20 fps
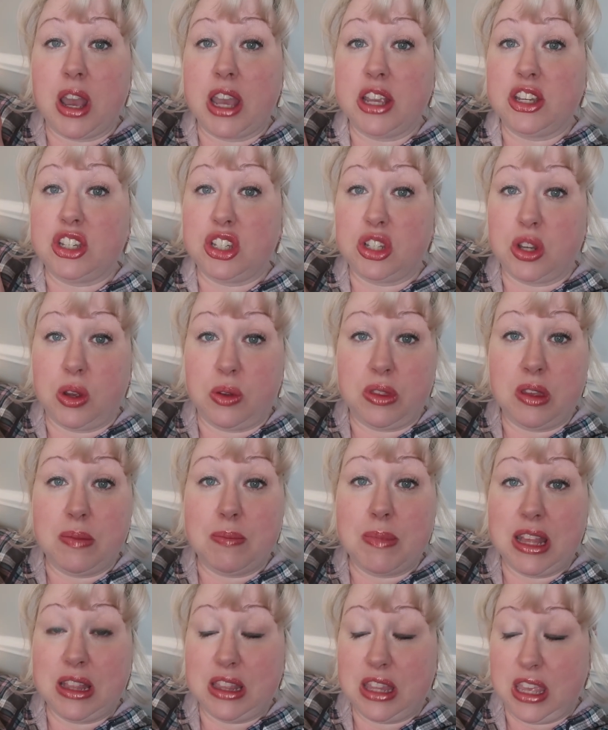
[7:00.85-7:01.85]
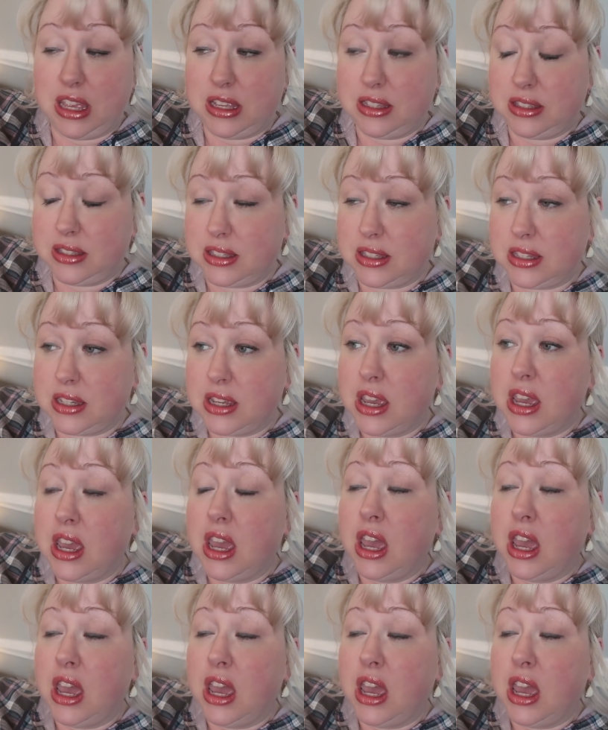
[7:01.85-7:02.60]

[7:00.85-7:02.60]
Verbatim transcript: I showed them my list